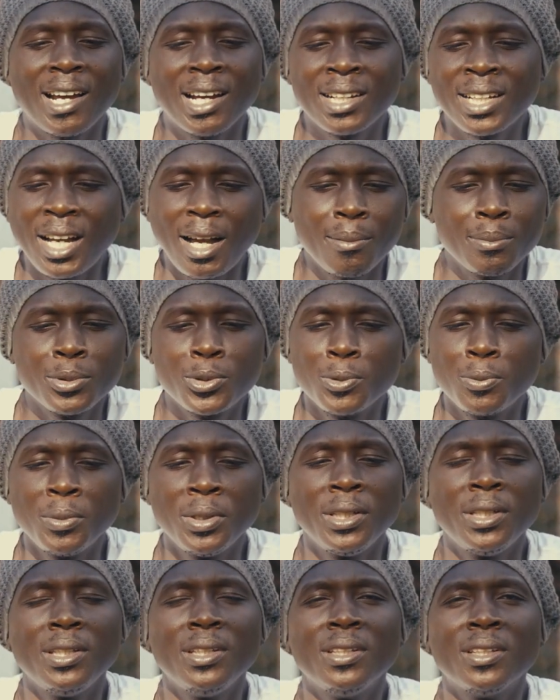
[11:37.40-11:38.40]
come to
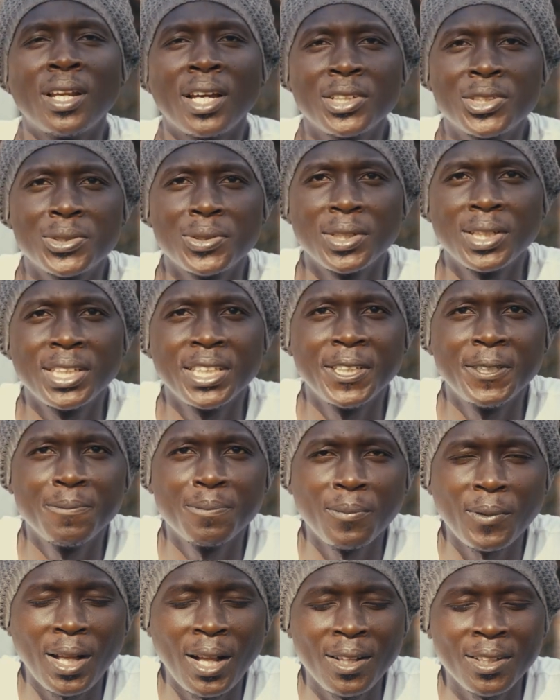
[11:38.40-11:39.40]
me naturally.
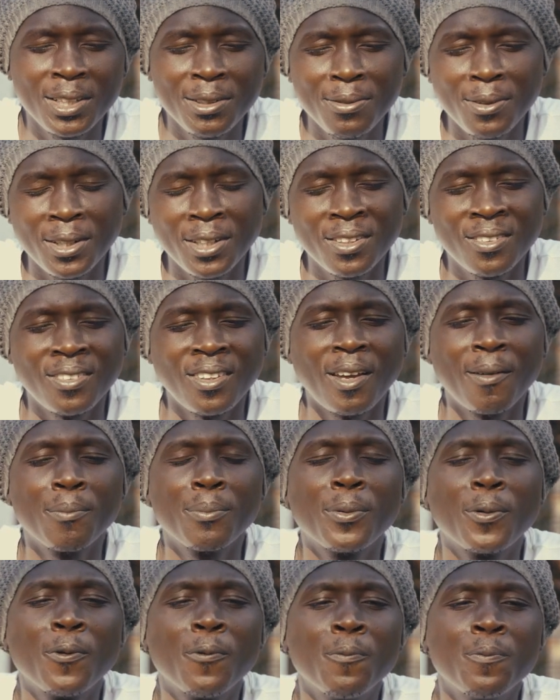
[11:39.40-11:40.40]
I'll give you an
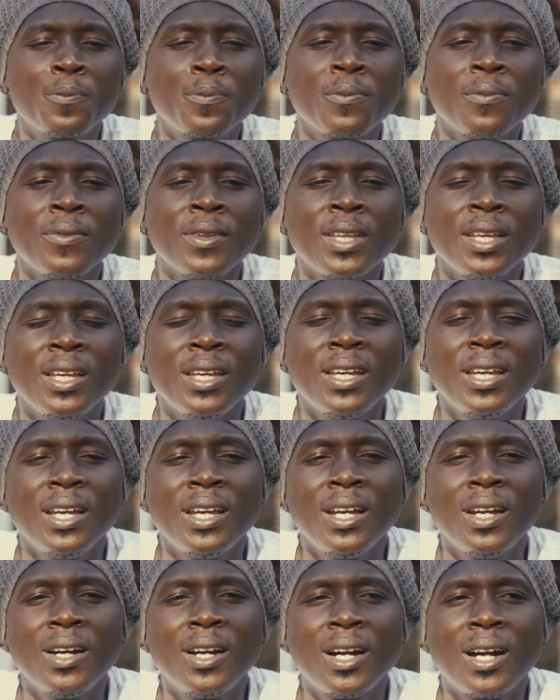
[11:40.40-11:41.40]
example.
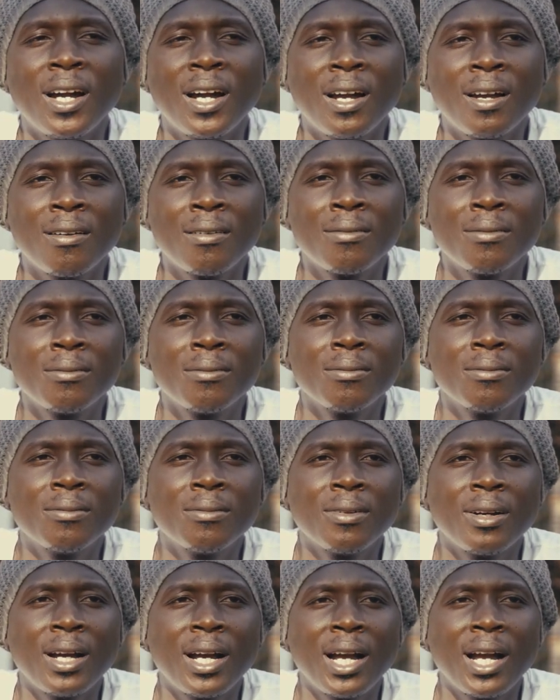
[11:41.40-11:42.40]

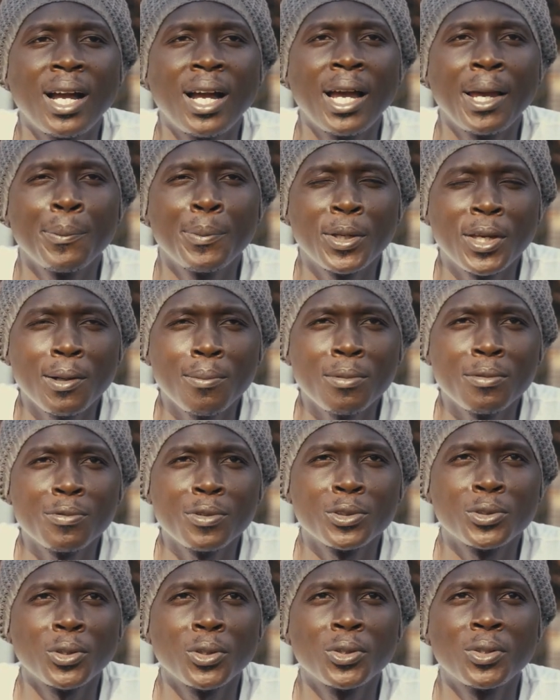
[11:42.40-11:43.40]
I became a
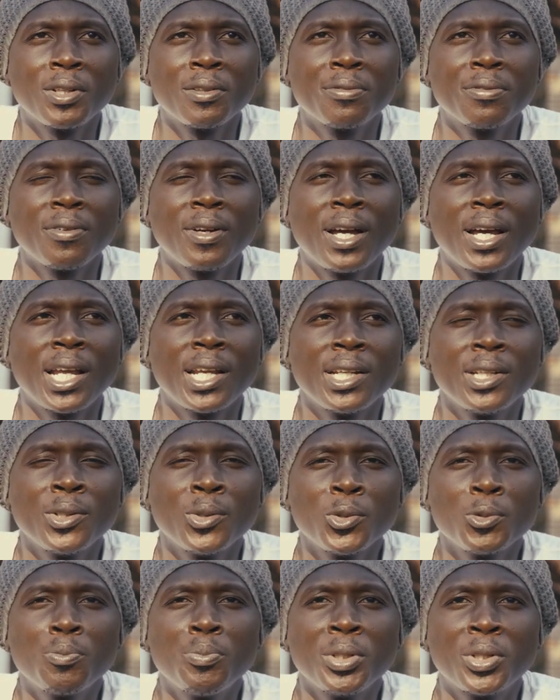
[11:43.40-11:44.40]
photographer
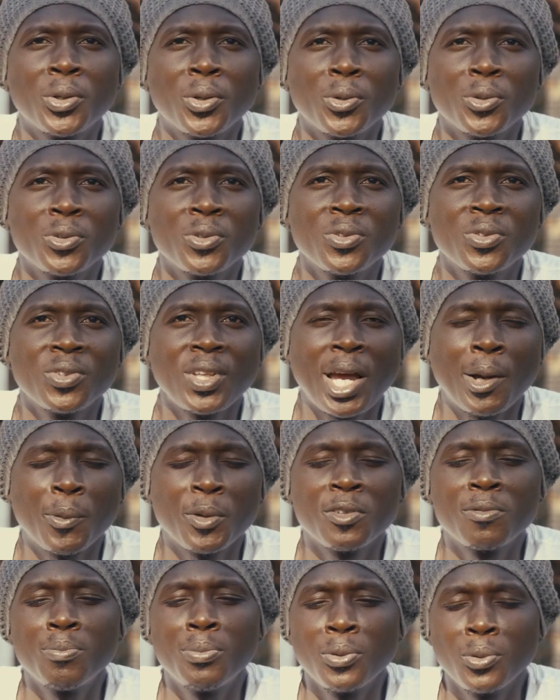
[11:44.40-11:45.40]
not because I
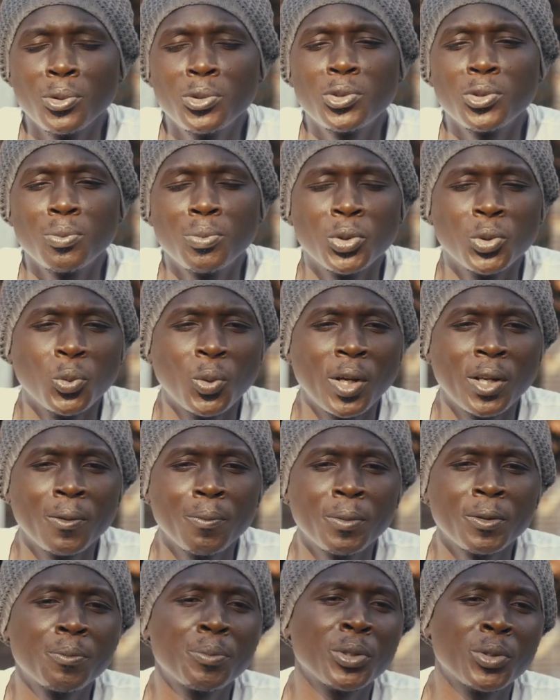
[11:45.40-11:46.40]
was built to be one,
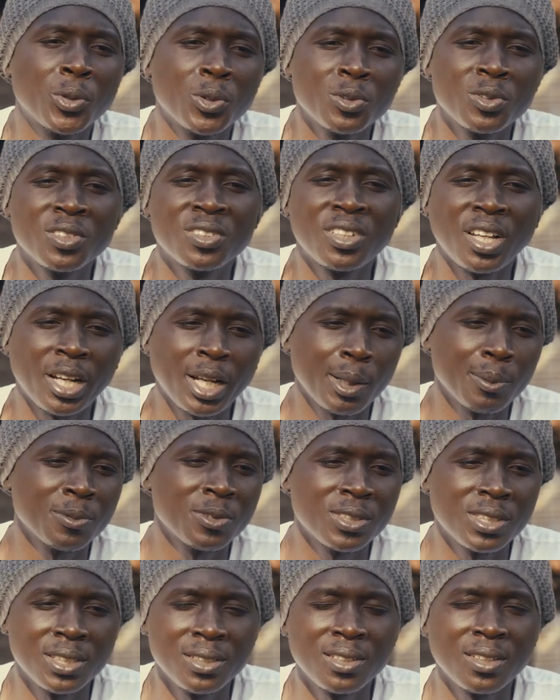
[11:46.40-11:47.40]
but because the
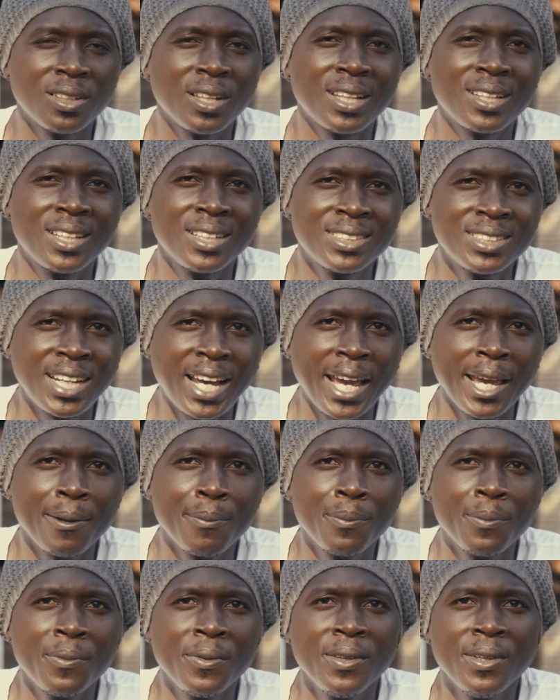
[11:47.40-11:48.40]
circumstances at the time